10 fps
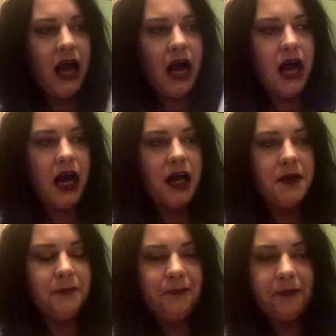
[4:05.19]

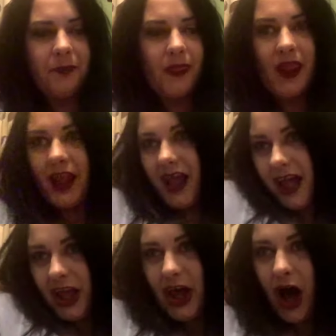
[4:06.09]
Um,
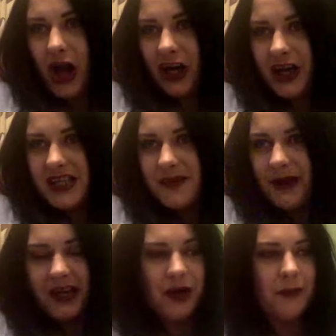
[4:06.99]
I like to
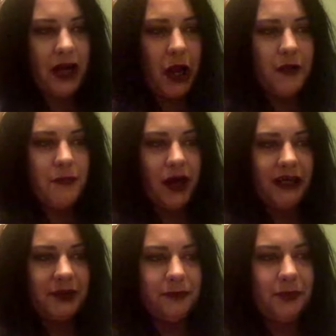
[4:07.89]
make up my own
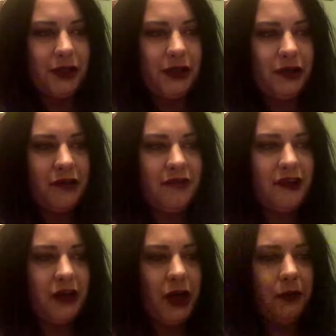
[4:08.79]
mind on books,
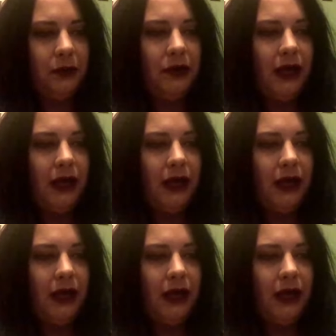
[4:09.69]
you know.